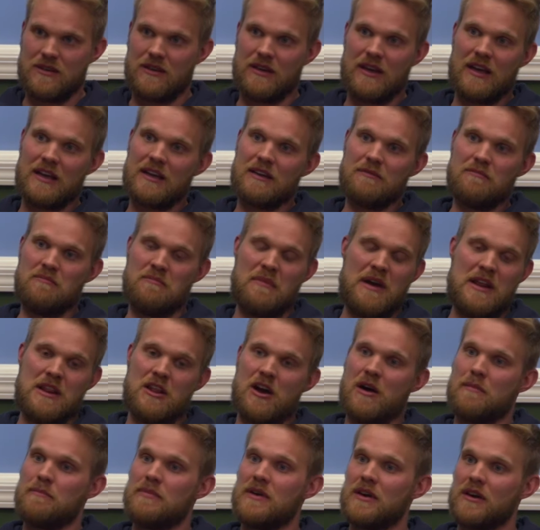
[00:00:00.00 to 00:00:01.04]
It might
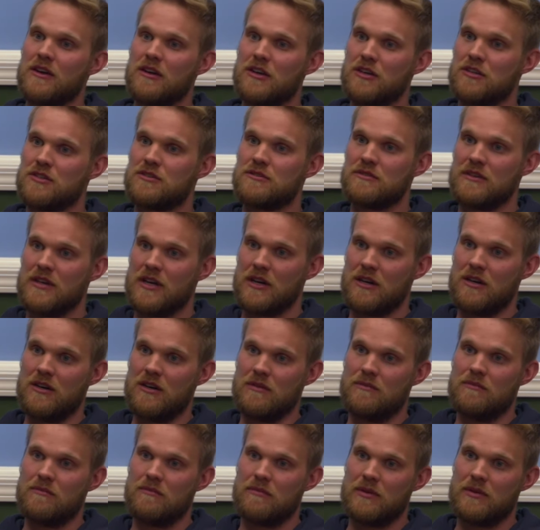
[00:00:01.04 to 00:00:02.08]
not be a good tree at
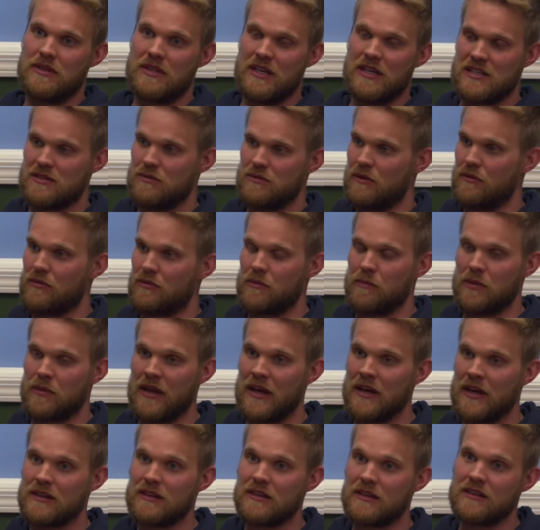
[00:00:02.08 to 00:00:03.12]
all, but that's what we're
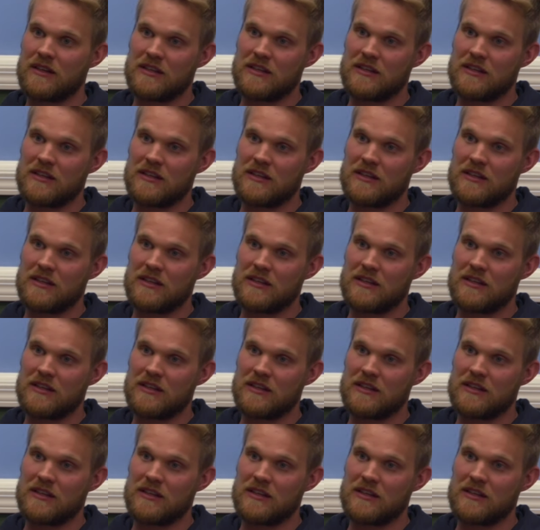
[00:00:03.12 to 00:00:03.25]
planting.